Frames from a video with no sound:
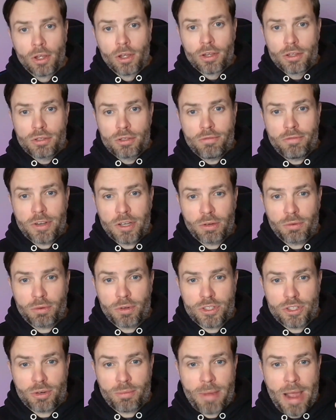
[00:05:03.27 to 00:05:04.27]
you've
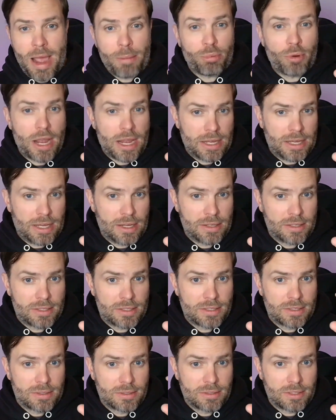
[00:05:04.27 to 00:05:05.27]
increased your map
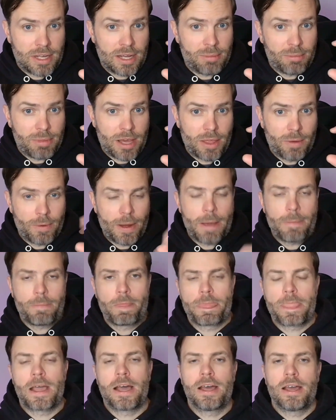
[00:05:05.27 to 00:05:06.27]
rankings. Okay, by the way,
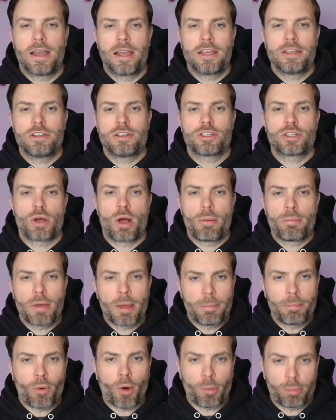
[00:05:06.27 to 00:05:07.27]
and you show up in
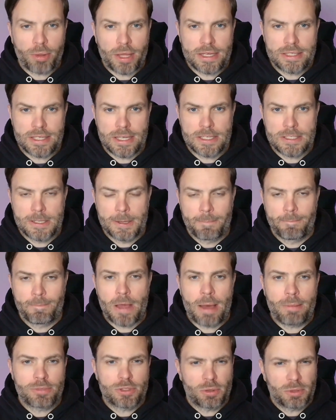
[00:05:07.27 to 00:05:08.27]
more places.
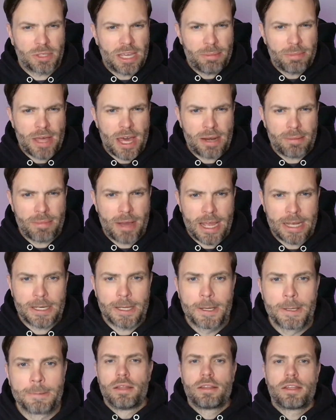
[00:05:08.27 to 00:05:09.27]
So keep that in mind.
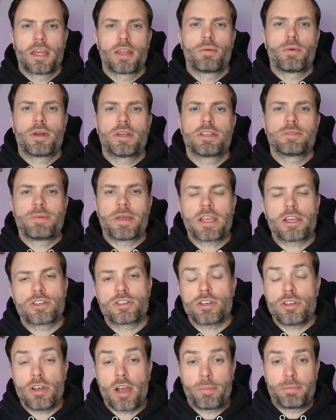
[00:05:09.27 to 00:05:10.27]
The other one is making
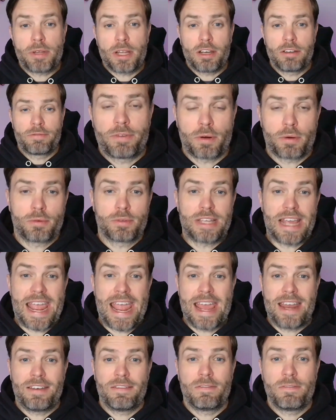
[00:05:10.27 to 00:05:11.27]
sure you're updating photos
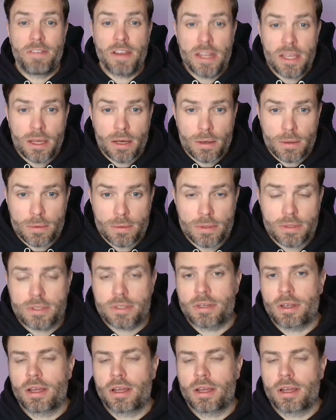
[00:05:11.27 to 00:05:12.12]
and videos.